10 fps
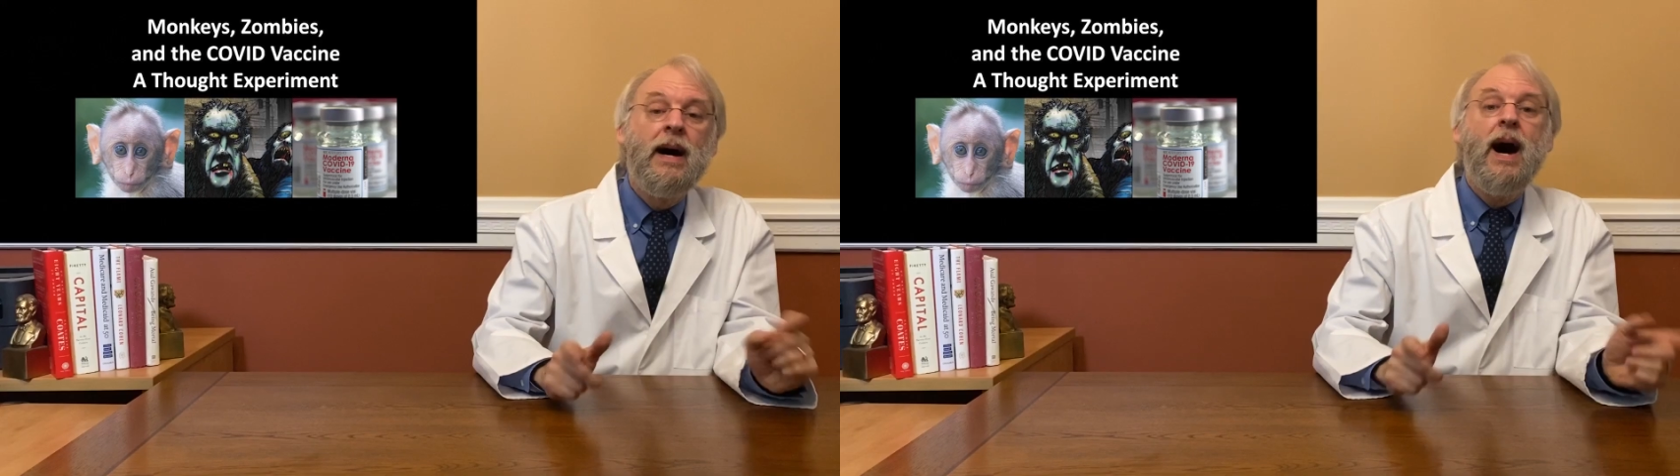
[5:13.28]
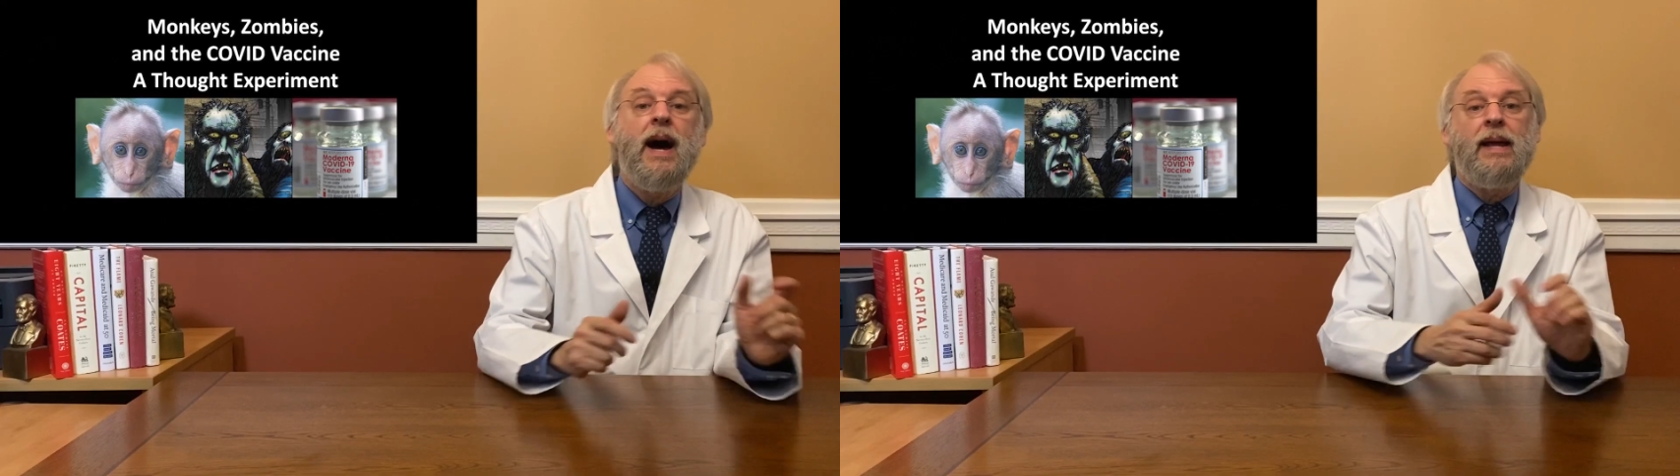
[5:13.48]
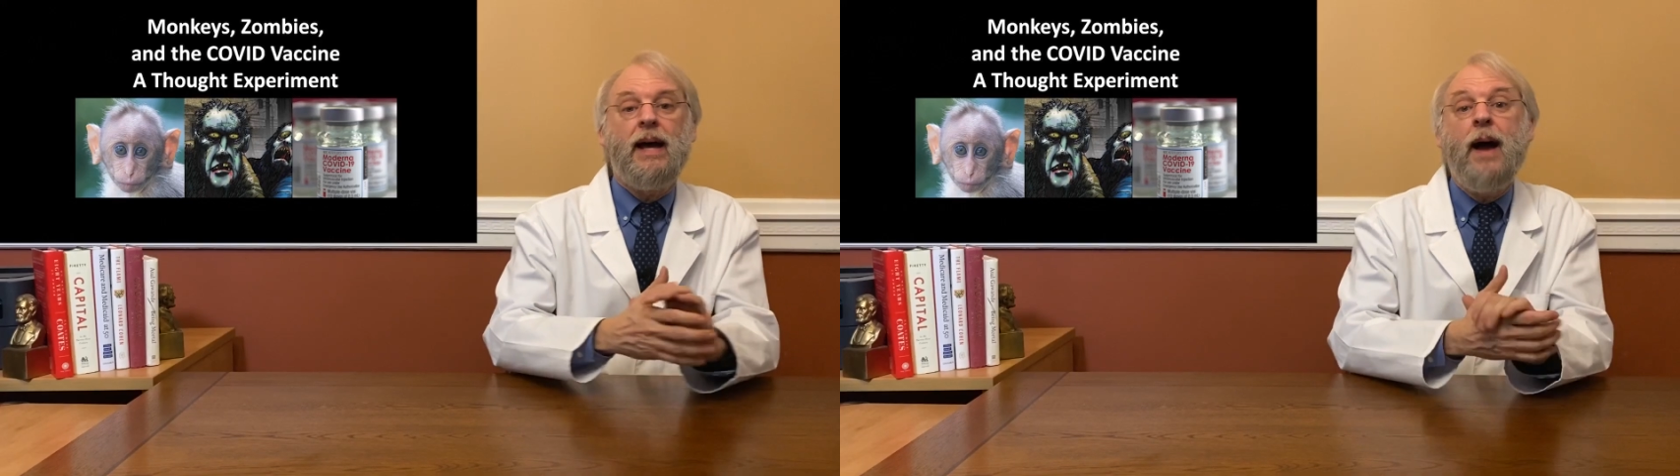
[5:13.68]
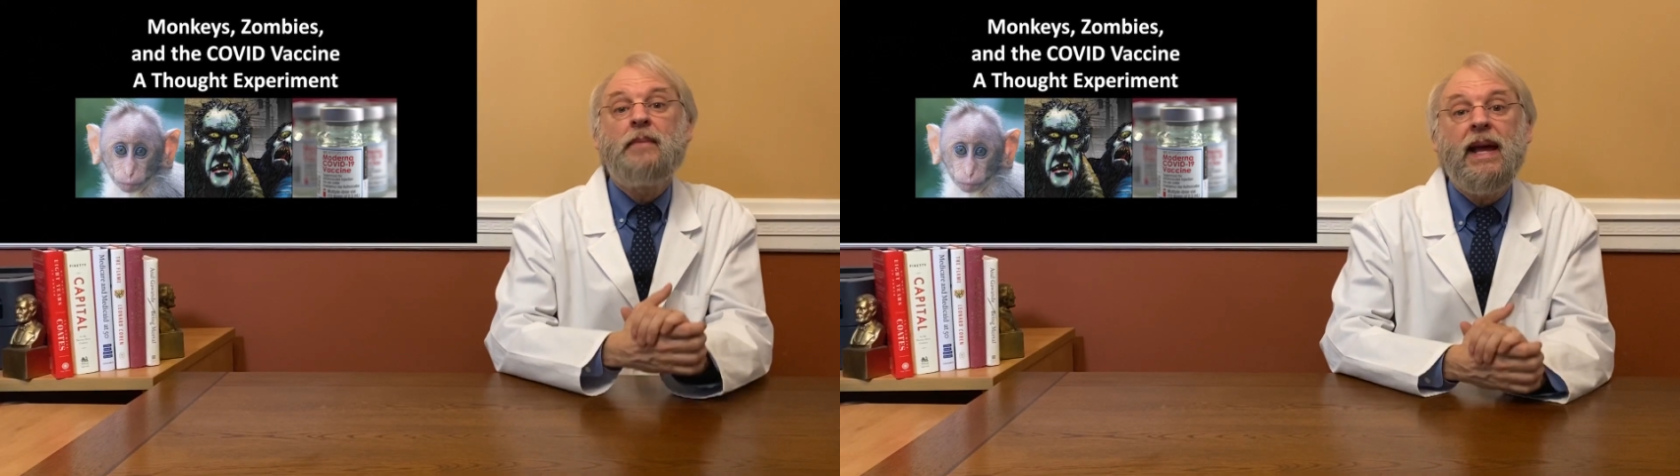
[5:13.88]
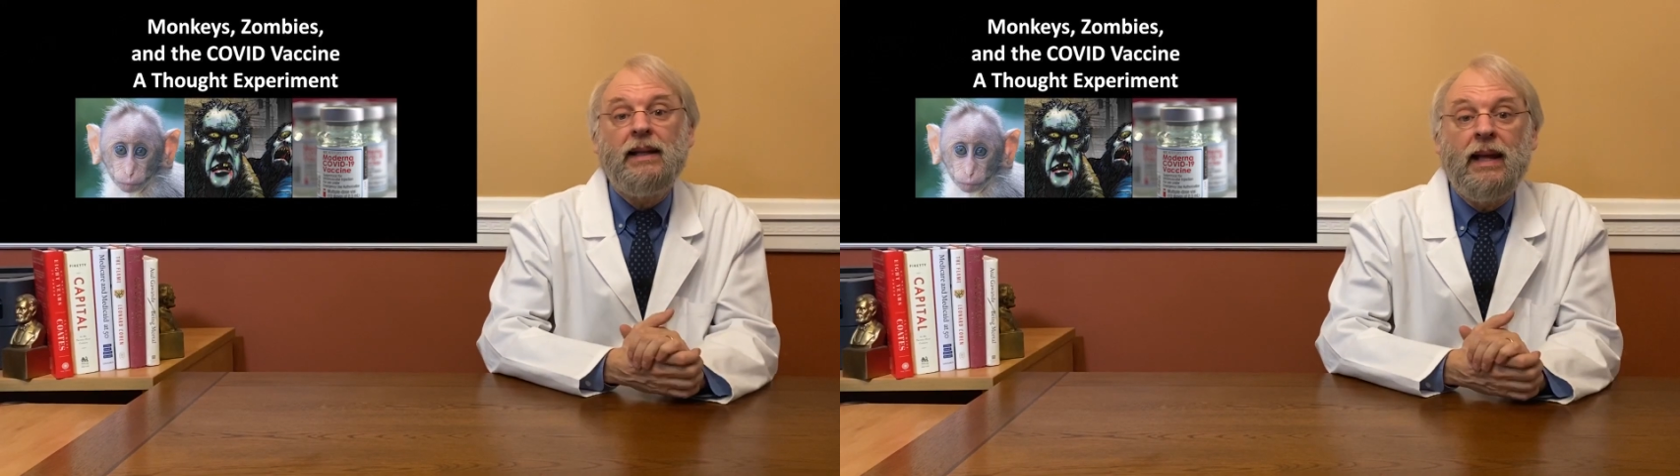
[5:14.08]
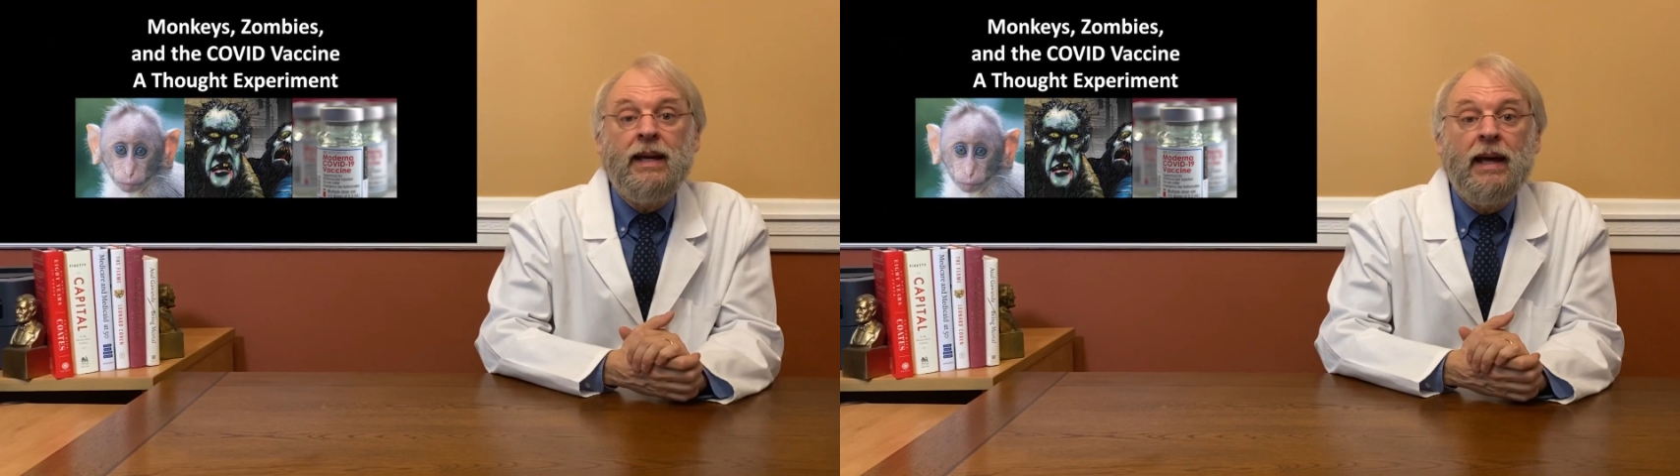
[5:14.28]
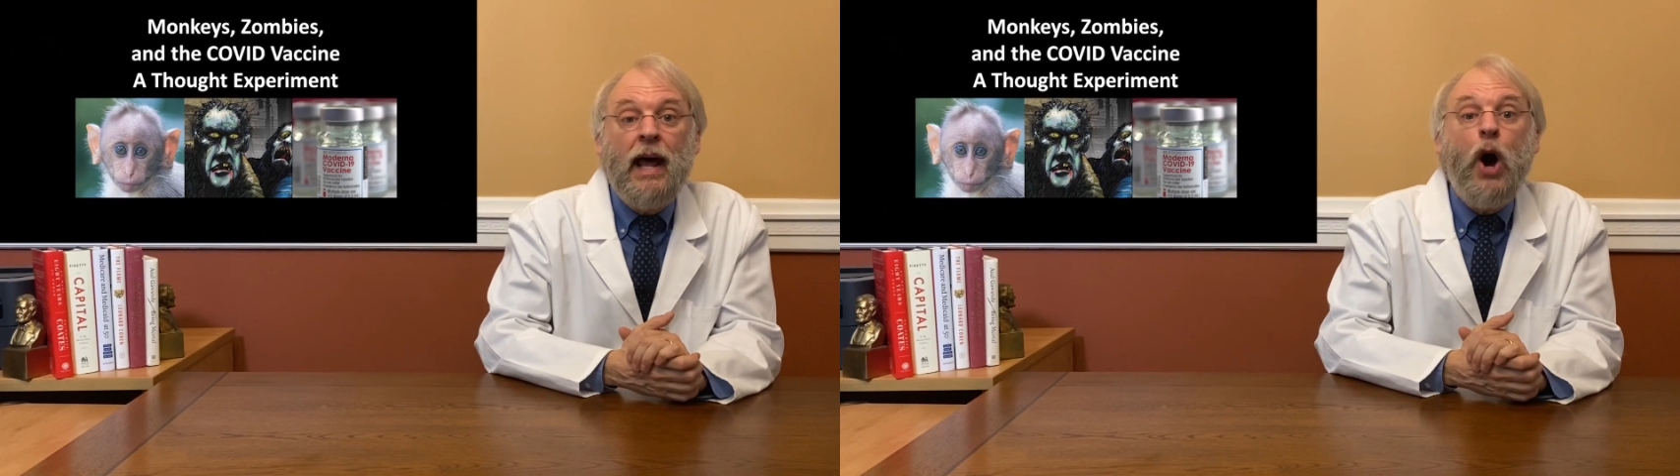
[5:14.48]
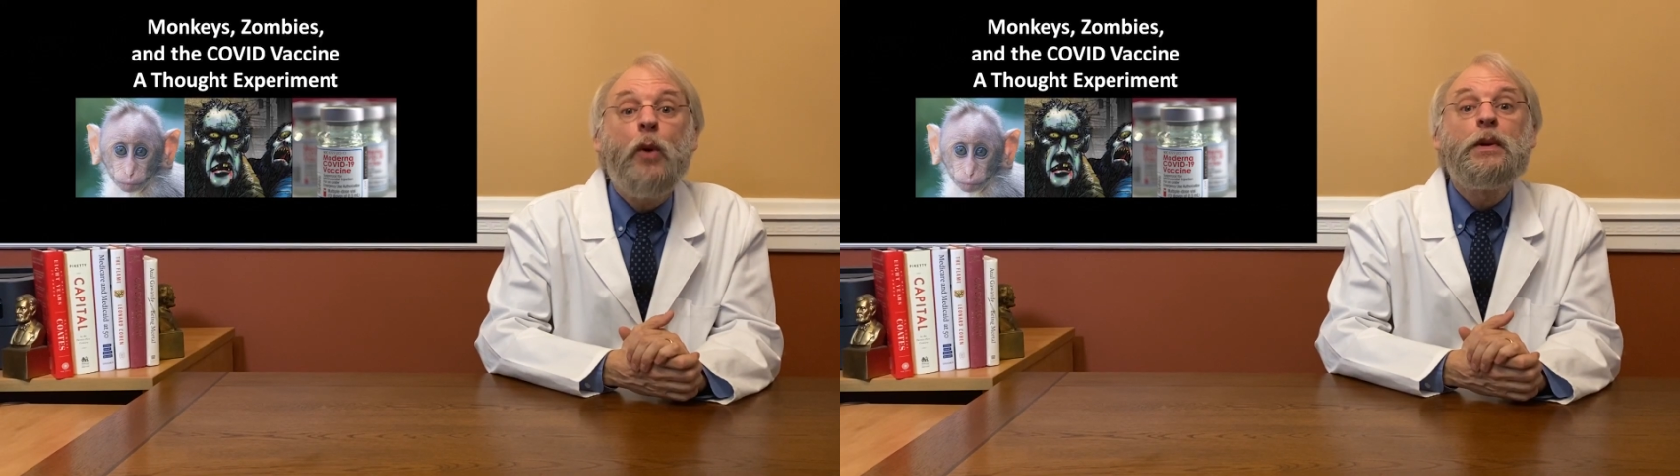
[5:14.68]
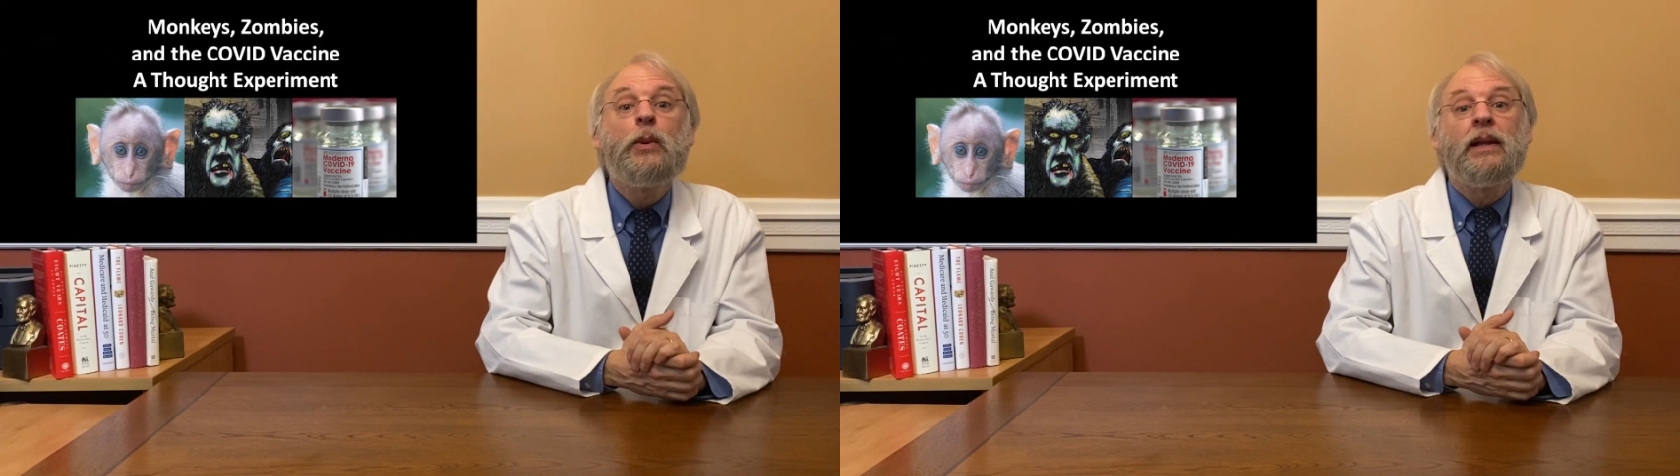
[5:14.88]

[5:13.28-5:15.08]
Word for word: Hi, I'm Nate Link, and I hope you